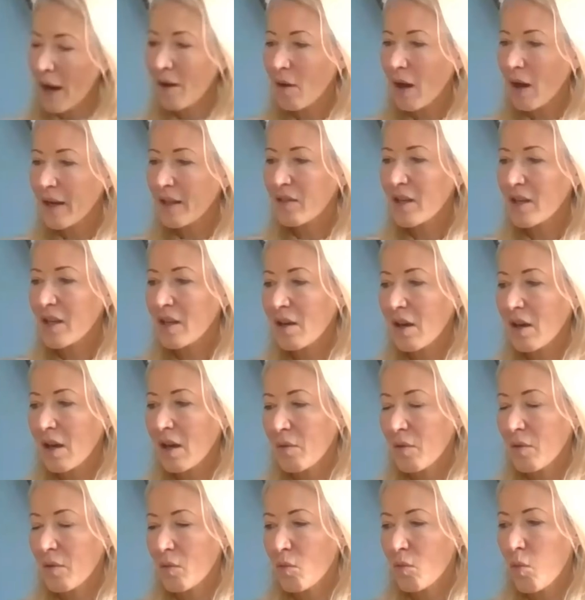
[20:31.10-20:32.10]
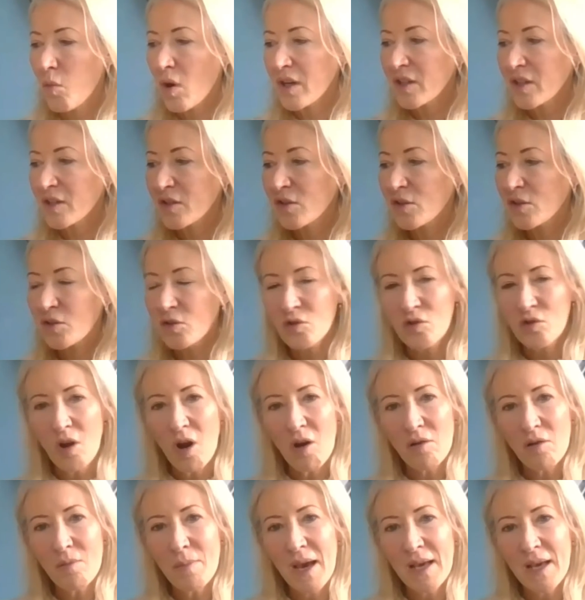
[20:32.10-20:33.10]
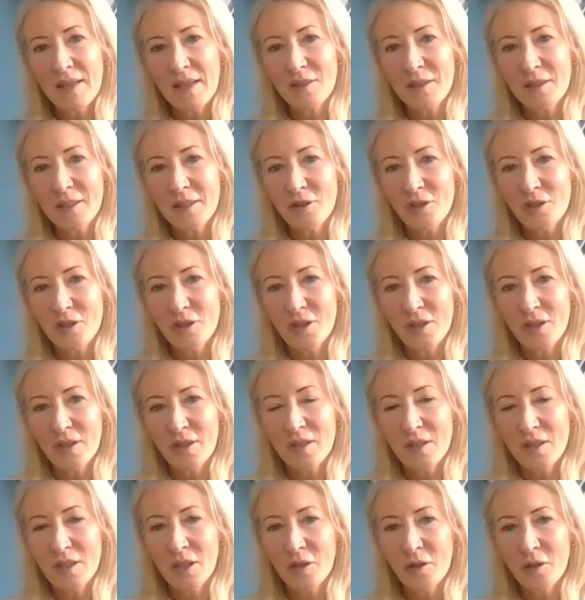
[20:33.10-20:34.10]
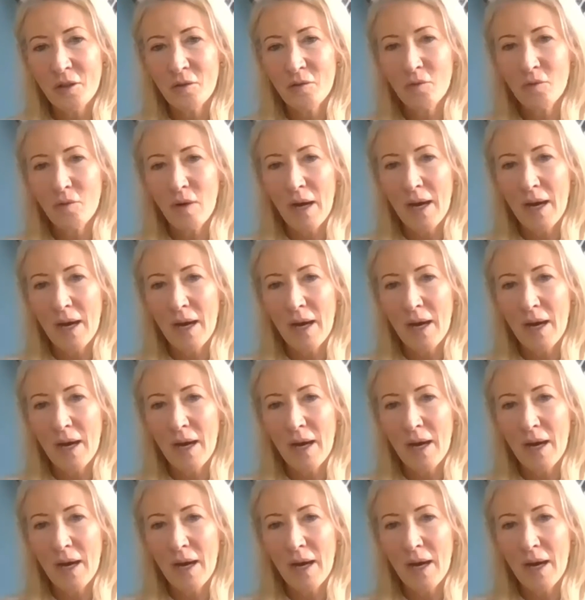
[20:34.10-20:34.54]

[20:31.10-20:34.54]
I think what a strong message to